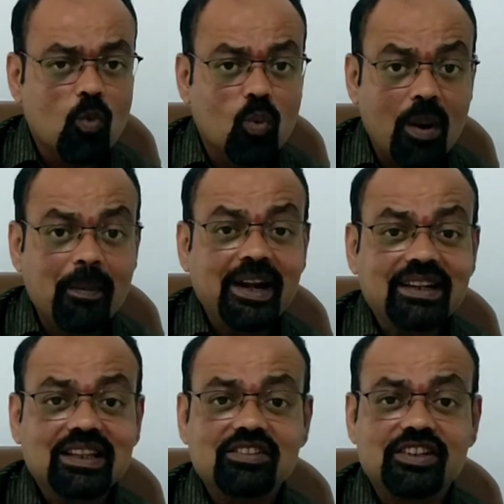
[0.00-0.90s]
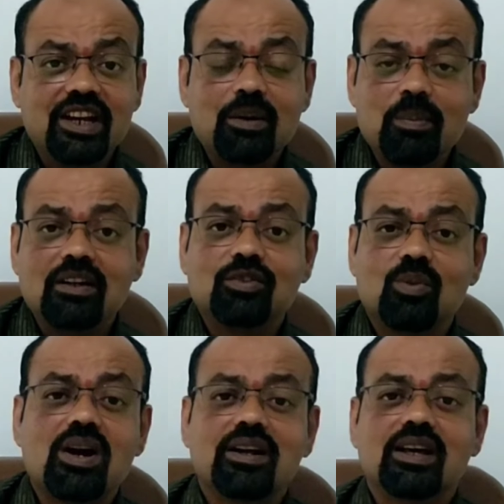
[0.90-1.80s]
vomit the statements
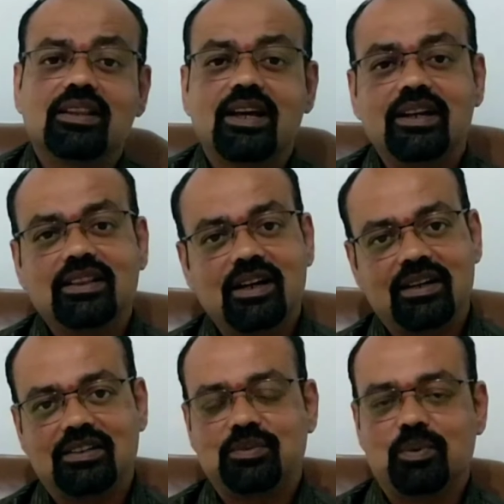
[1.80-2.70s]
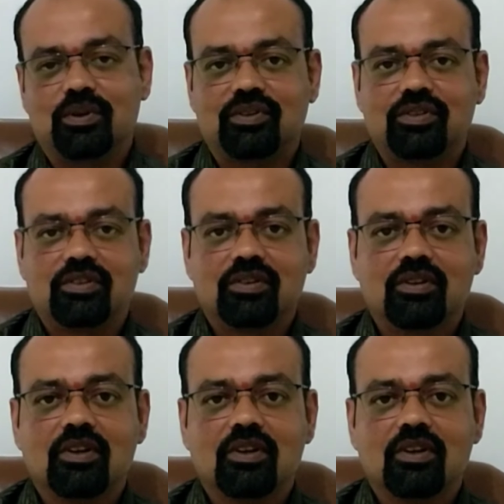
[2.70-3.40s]
what are there in the textbooks.